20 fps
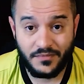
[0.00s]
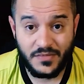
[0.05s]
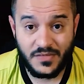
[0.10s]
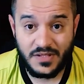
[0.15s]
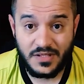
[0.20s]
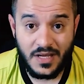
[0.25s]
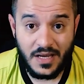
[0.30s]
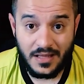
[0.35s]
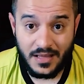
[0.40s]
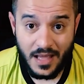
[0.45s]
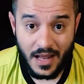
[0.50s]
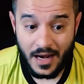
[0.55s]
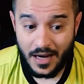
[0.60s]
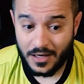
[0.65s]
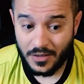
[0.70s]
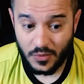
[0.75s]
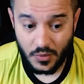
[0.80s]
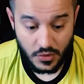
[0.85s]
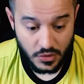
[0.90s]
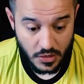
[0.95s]
saying that
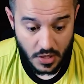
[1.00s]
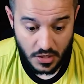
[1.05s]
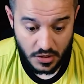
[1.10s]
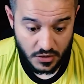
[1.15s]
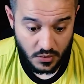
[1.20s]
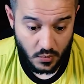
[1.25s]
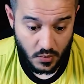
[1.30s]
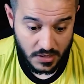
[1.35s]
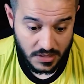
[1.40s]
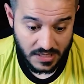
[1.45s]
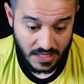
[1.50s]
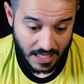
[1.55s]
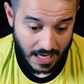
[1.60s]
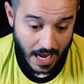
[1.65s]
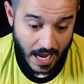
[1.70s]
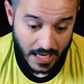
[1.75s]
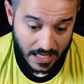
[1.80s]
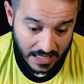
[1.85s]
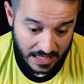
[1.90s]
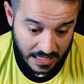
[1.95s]
Arthur Jorge was the
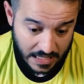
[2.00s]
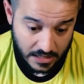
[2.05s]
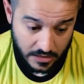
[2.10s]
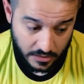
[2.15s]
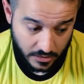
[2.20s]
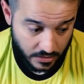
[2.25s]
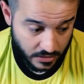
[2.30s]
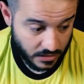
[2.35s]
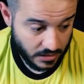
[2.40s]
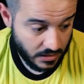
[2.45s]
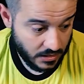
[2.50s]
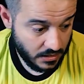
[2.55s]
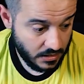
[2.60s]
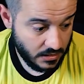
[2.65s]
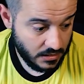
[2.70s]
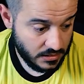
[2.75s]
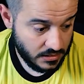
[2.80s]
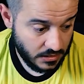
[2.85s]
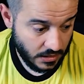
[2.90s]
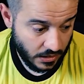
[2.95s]
guy either.
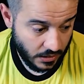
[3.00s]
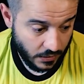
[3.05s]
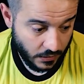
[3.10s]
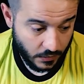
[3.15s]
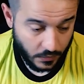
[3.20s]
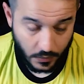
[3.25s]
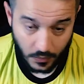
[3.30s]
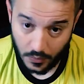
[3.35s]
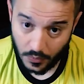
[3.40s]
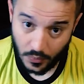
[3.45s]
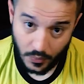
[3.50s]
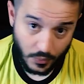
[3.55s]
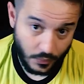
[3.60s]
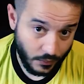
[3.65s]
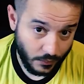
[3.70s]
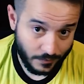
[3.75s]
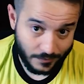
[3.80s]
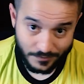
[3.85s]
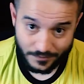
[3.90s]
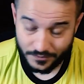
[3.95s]

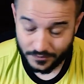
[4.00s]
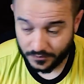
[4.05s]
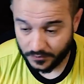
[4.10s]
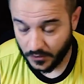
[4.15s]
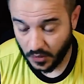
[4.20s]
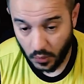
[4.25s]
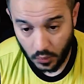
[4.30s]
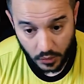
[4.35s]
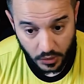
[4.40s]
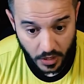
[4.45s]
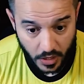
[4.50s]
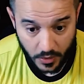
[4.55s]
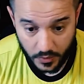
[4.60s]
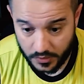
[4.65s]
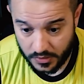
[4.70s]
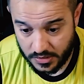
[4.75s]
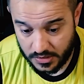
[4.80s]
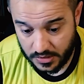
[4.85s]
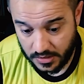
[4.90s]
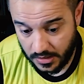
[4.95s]
So who
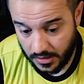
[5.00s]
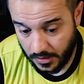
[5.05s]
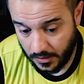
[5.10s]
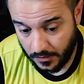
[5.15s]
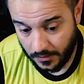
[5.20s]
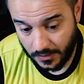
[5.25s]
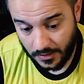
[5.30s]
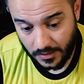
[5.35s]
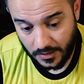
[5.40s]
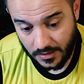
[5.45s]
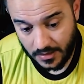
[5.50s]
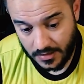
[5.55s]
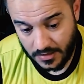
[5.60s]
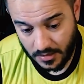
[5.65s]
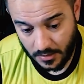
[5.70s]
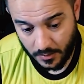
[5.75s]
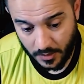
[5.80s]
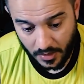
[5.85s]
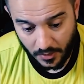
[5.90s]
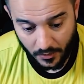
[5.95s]
knows,
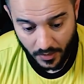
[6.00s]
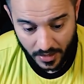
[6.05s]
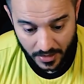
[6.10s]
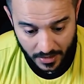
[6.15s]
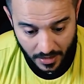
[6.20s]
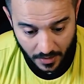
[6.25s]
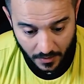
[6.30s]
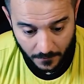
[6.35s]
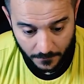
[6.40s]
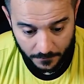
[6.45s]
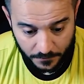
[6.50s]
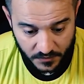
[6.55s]
So, but right now,